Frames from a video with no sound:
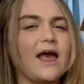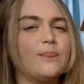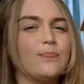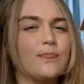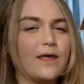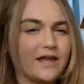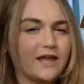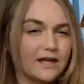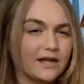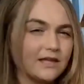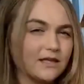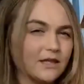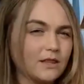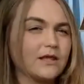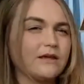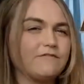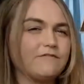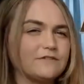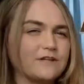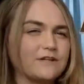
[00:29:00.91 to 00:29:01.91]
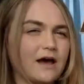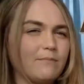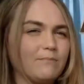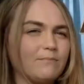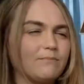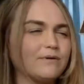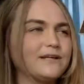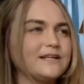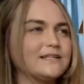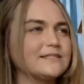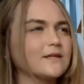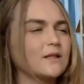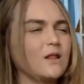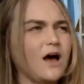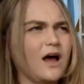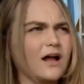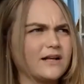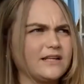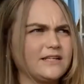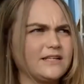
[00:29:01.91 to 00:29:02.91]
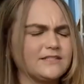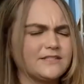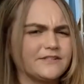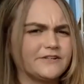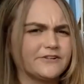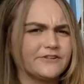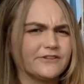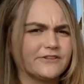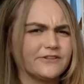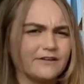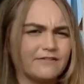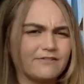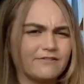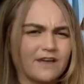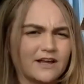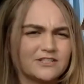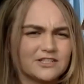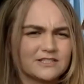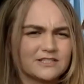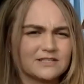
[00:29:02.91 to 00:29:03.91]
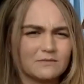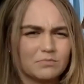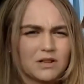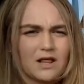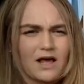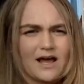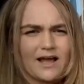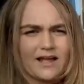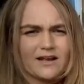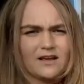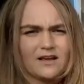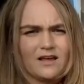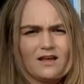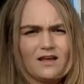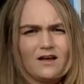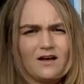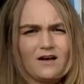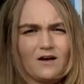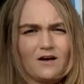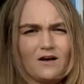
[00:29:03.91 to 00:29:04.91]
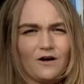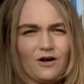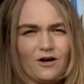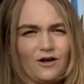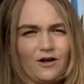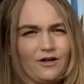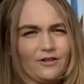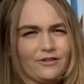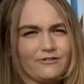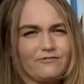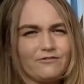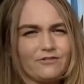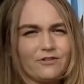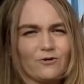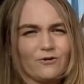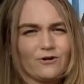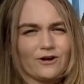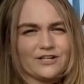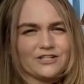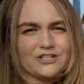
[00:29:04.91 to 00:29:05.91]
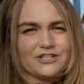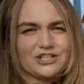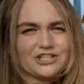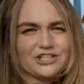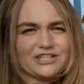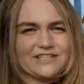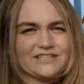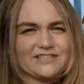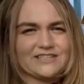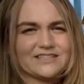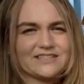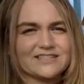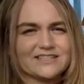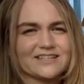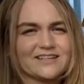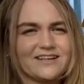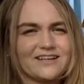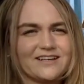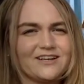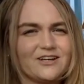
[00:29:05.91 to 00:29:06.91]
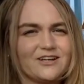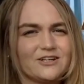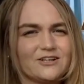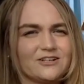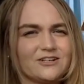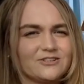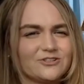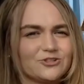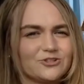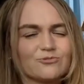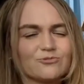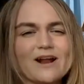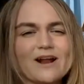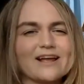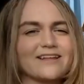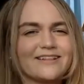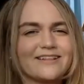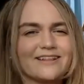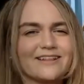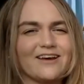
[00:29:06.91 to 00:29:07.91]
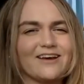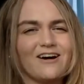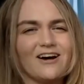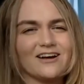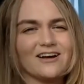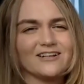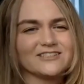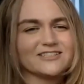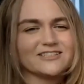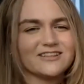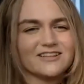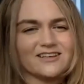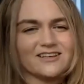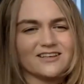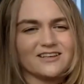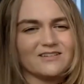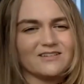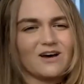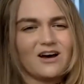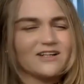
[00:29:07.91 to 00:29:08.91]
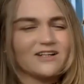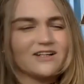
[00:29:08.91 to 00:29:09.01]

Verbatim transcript: and then I can lift up, but it's a lot easier than if I just applied all the flooring sheets directly yeah. onto the